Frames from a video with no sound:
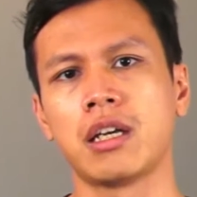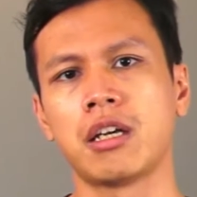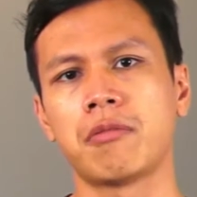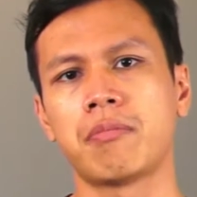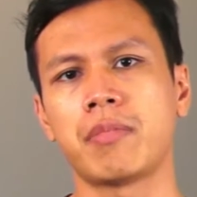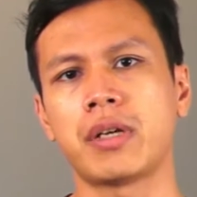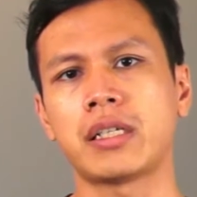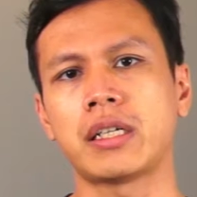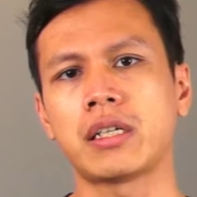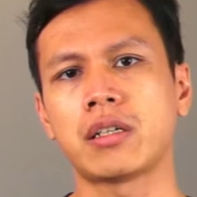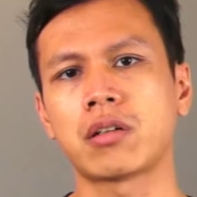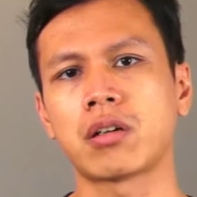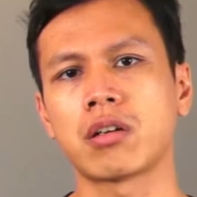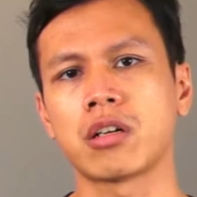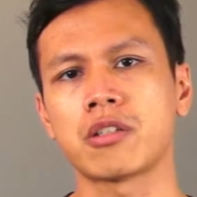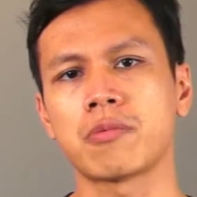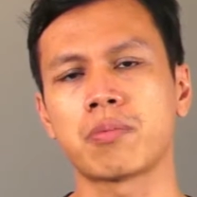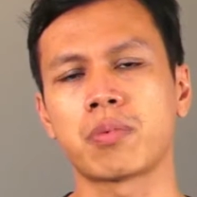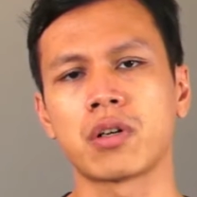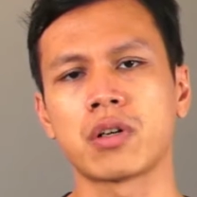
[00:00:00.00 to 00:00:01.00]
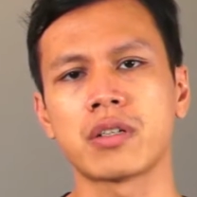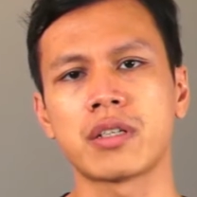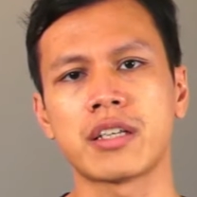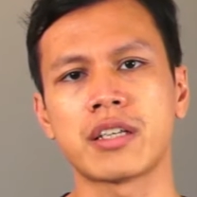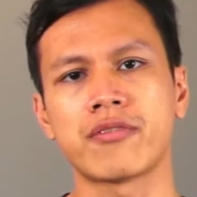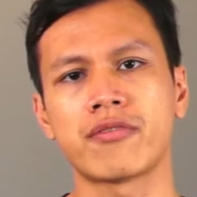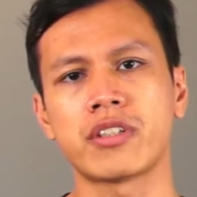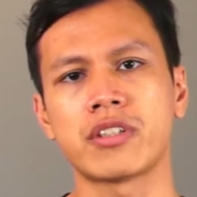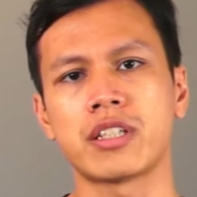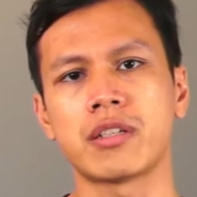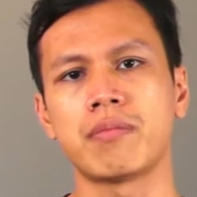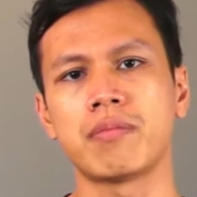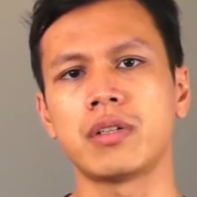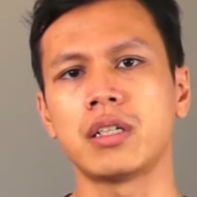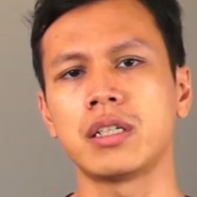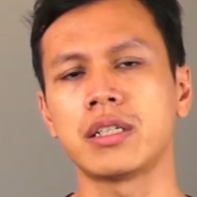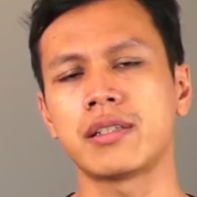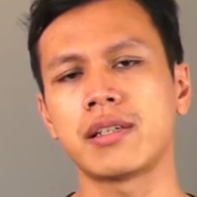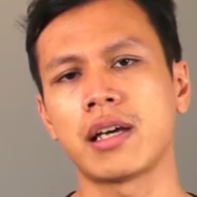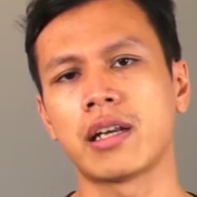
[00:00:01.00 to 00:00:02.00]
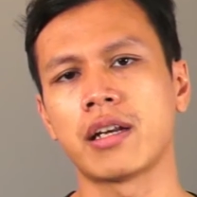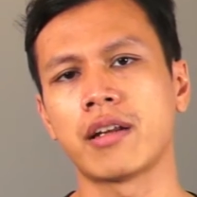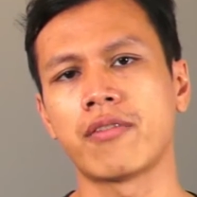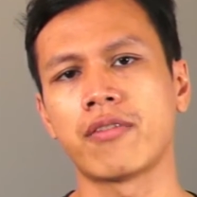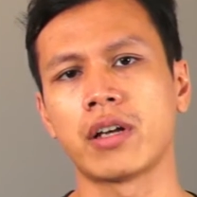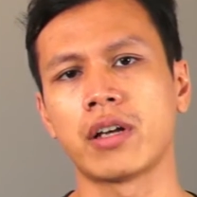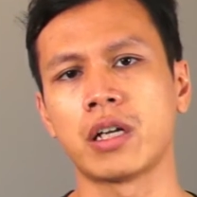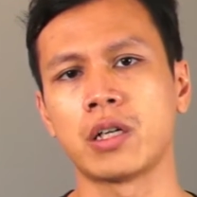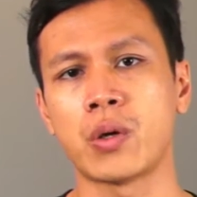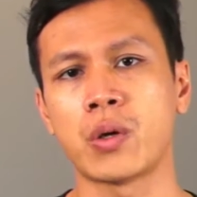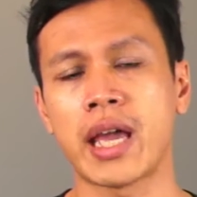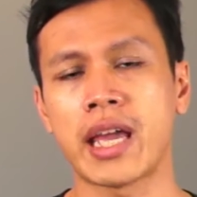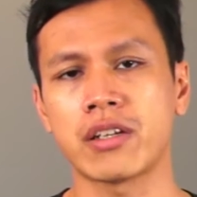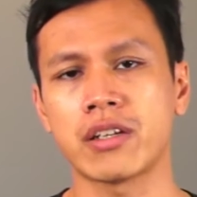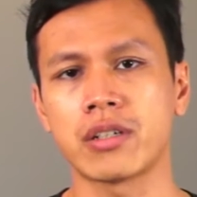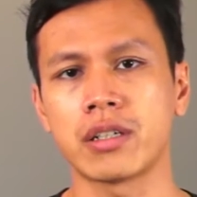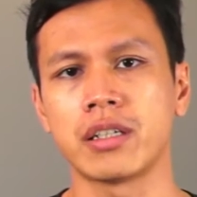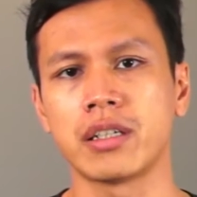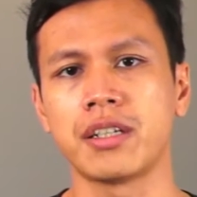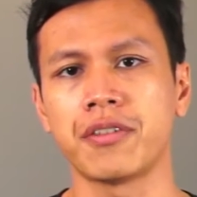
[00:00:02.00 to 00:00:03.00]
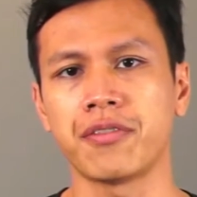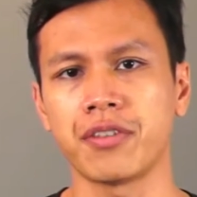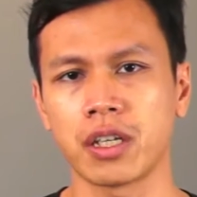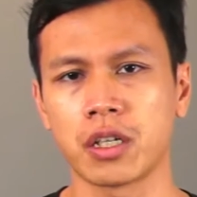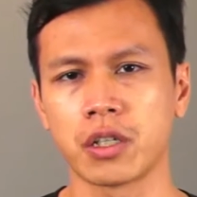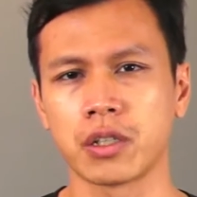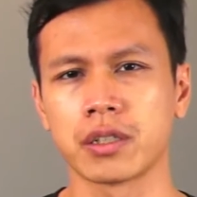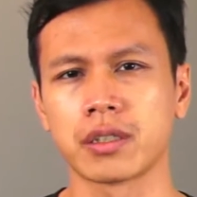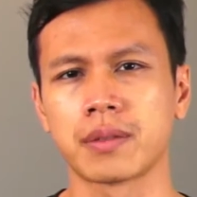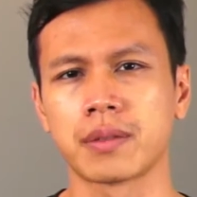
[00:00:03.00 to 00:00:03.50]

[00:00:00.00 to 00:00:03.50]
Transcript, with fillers: making cross-process visibility and evaluation difficult.